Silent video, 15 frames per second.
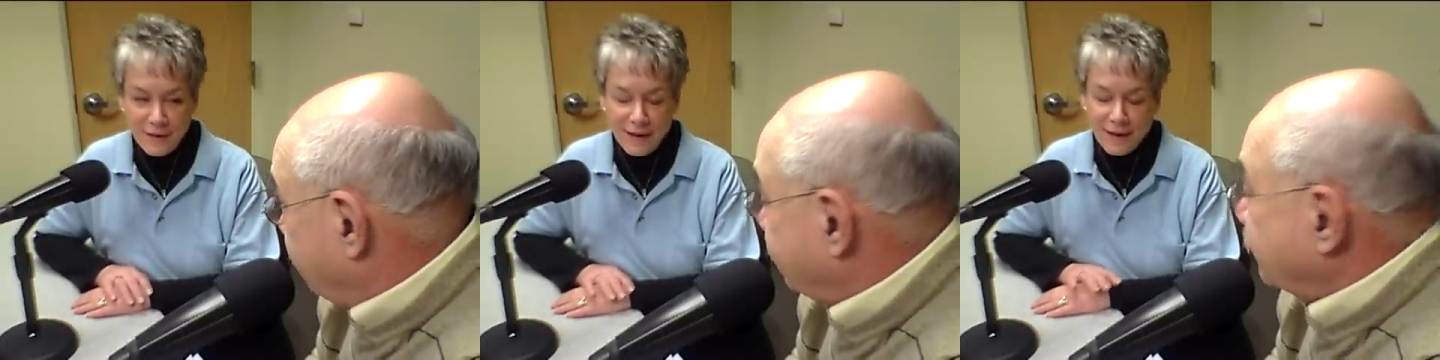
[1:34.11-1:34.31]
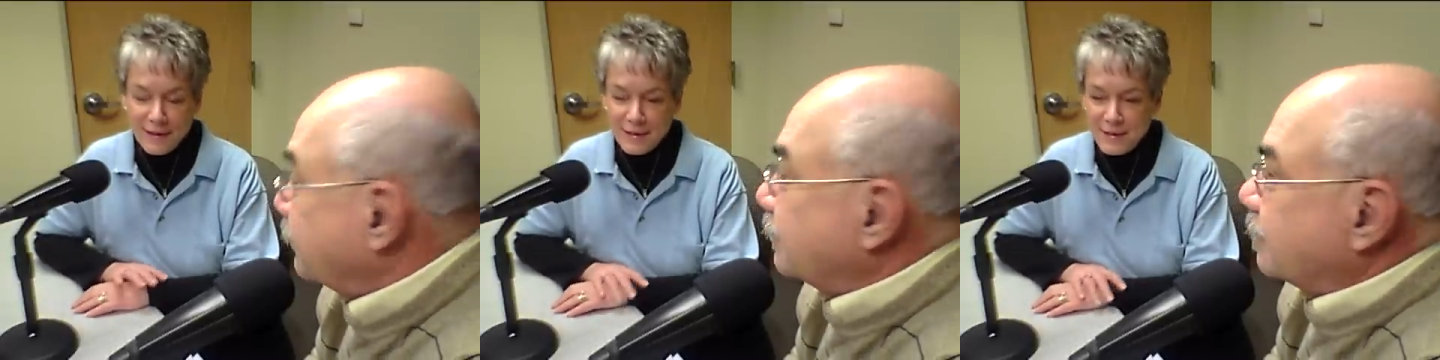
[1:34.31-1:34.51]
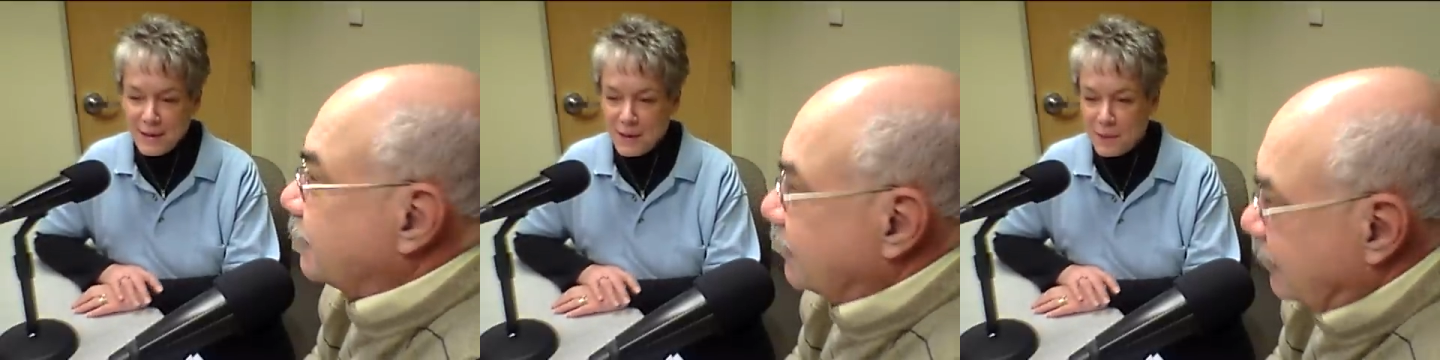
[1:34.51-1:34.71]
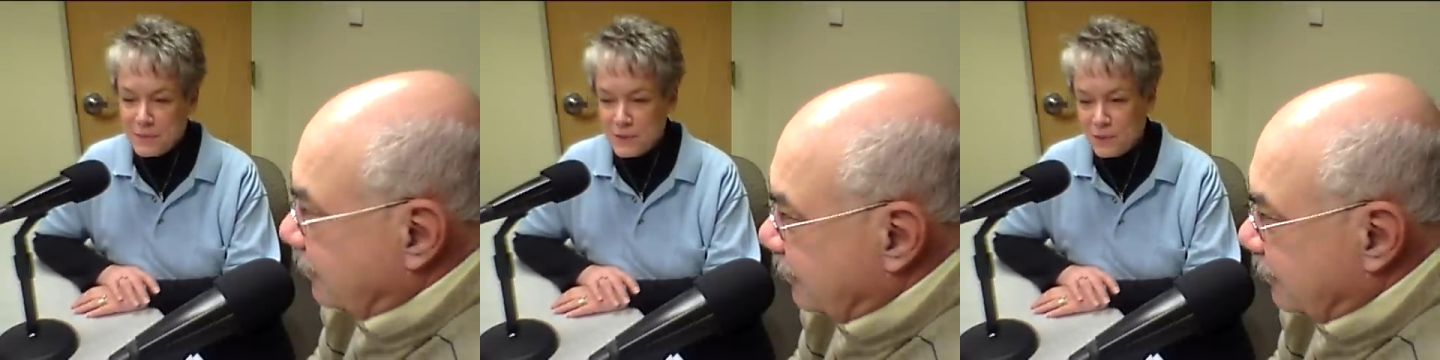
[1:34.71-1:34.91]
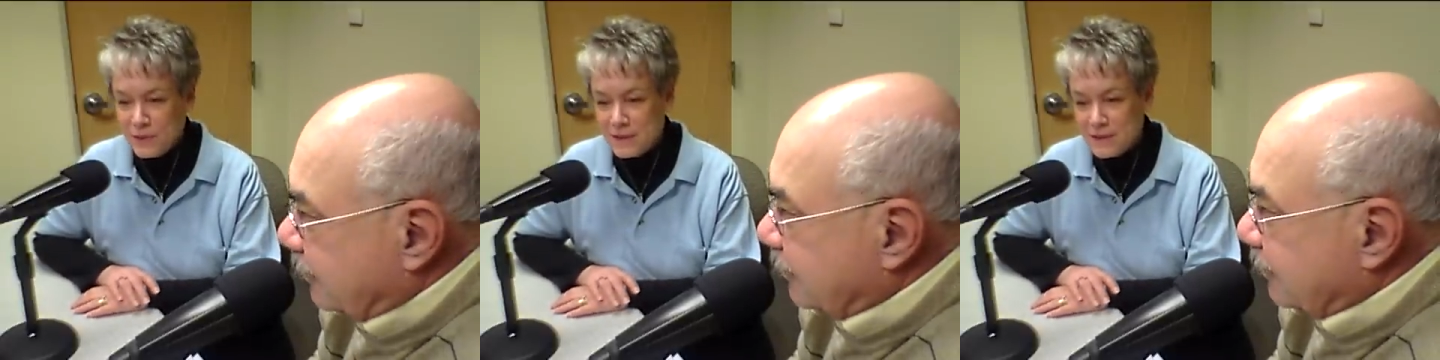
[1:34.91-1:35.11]
and um,
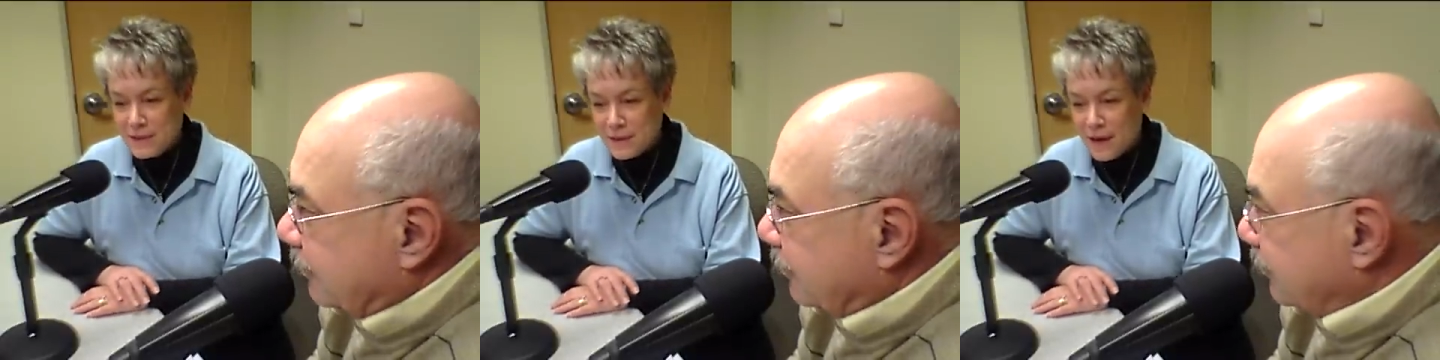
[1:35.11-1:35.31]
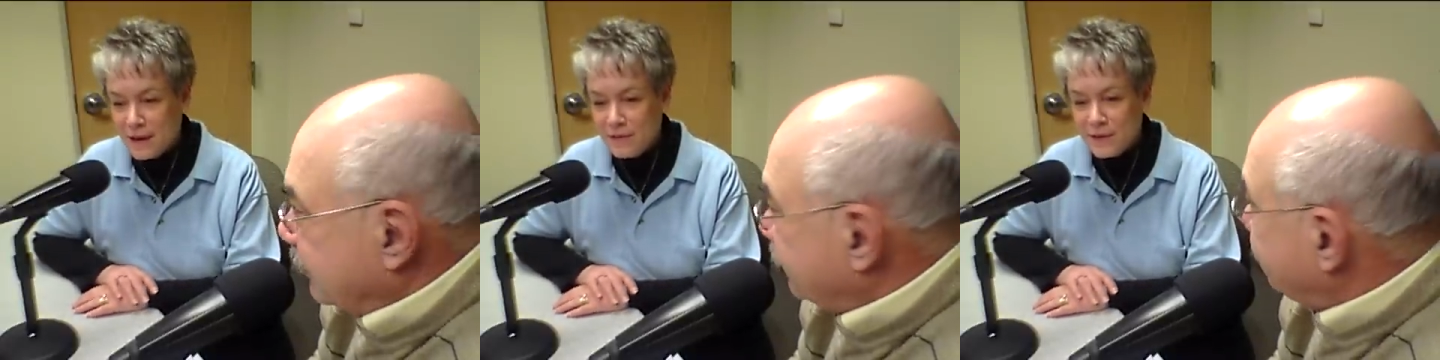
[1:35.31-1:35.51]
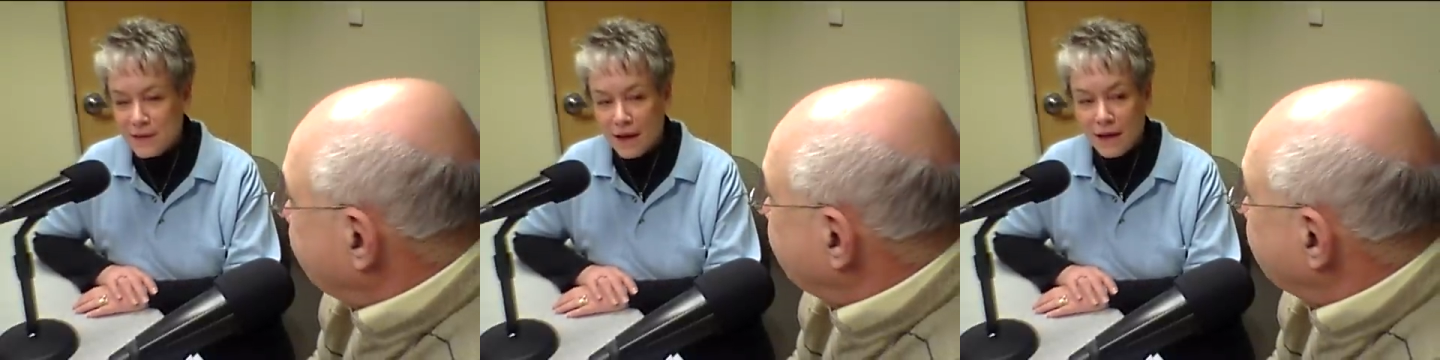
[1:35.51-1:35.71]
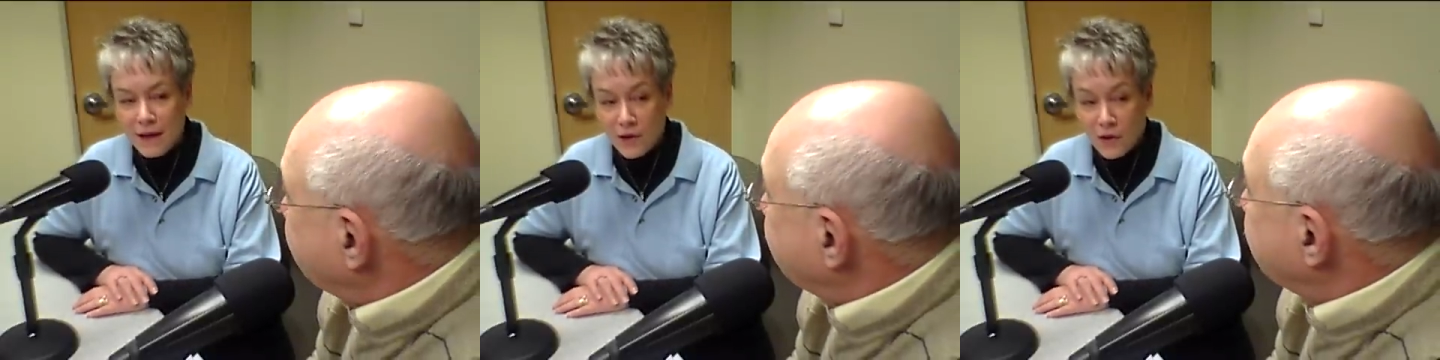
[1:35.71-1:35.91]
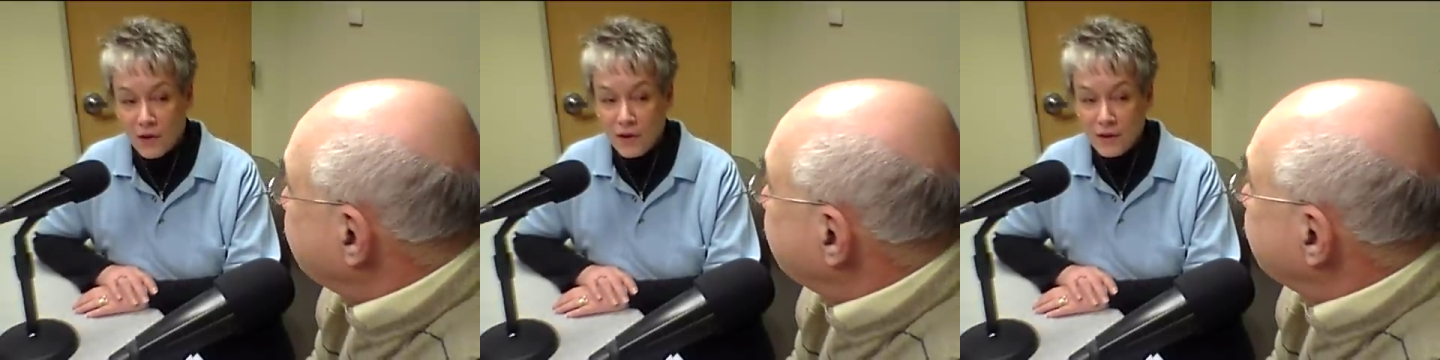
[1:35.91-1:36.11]
so it's just kind of a
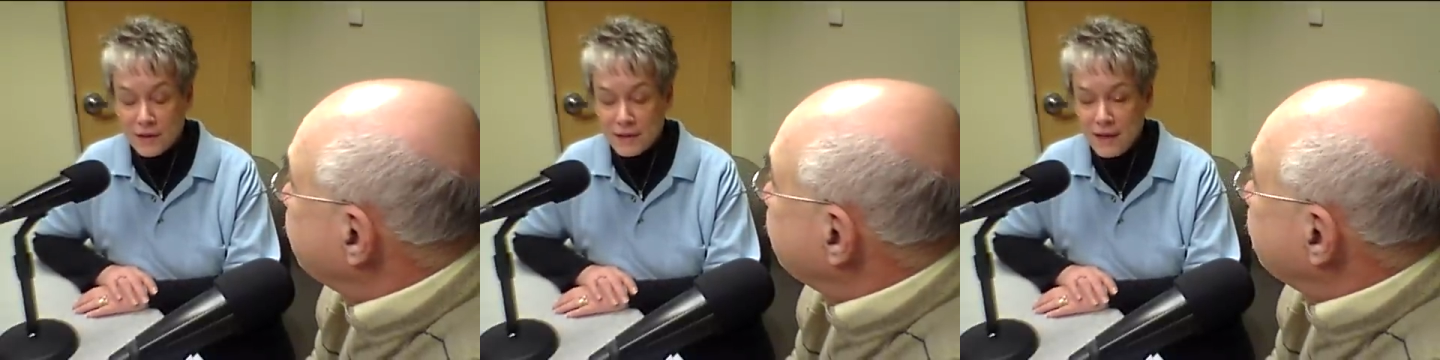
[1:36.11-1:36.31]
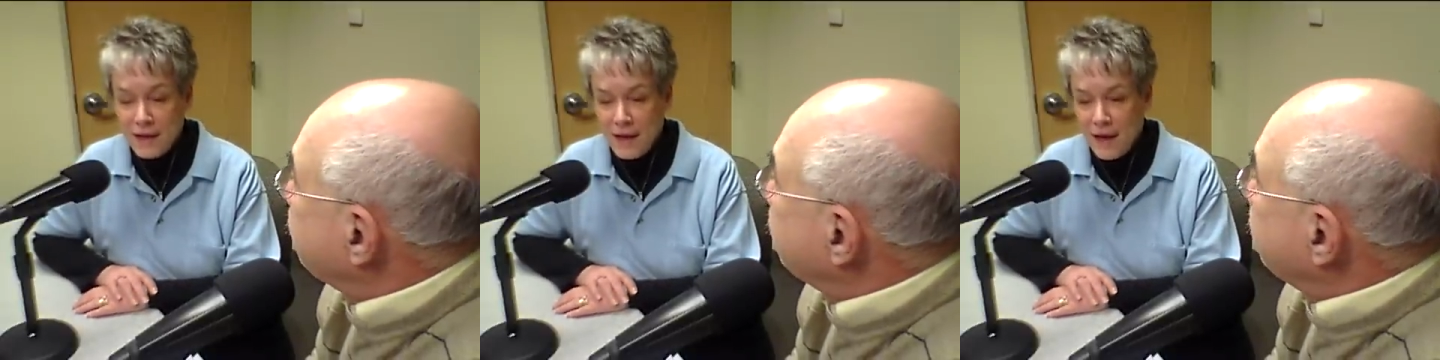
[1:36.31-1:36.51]
dying art.